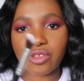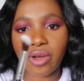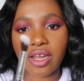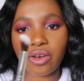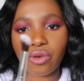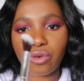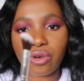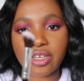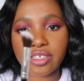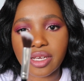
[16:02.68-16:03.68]
It's quite an
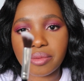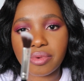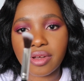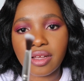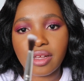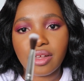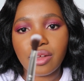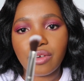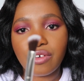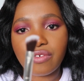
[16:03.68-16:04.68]
awkward shape
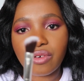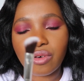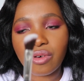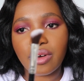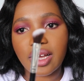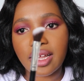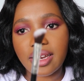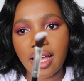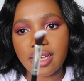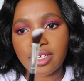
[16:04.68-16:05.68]
for
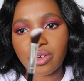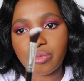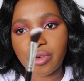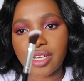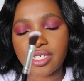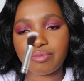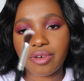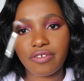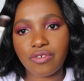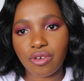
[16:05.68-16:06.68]
an eyeshadow brush,
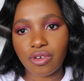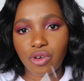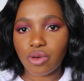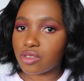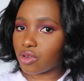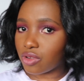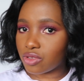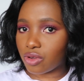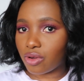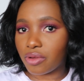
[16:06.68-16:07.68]
but for nose
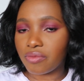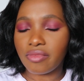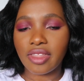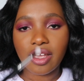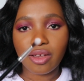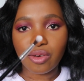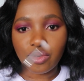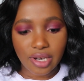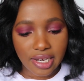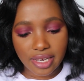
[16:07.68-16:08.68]
contour,
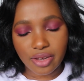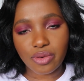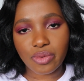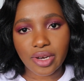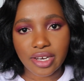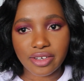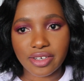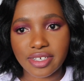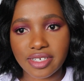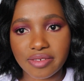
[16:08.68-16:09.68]
really
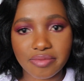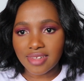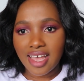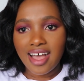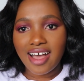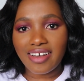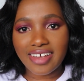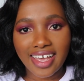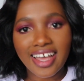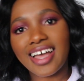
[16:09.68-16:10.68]
good.
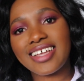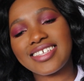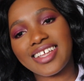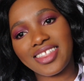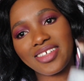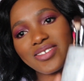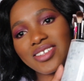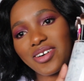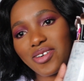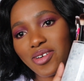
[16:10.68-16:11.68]
Okay guys,
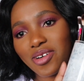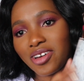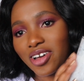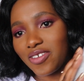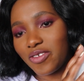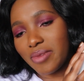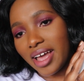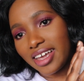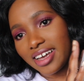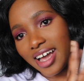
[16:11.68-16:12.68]
those are all of
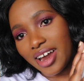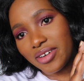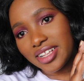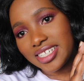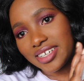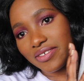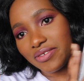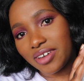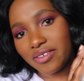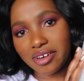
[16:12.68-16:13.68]
my current
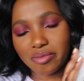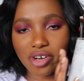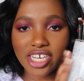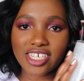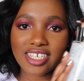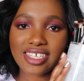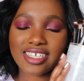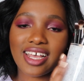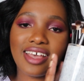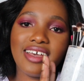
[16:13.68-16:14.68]
favorite brushes